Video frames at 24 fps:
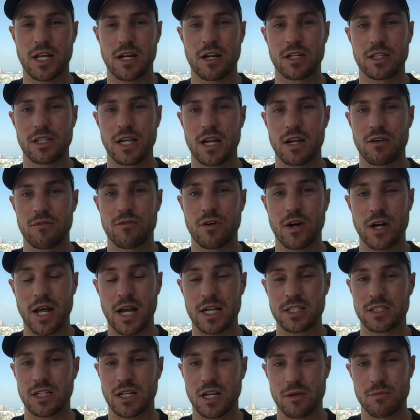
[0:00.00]
identified
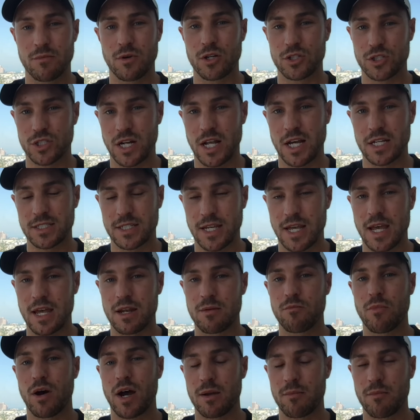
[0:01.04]
as a commercial asset in
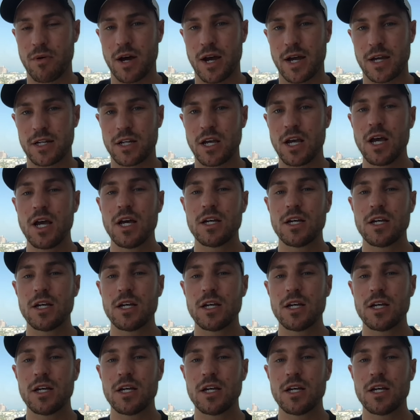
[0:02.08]
my mind.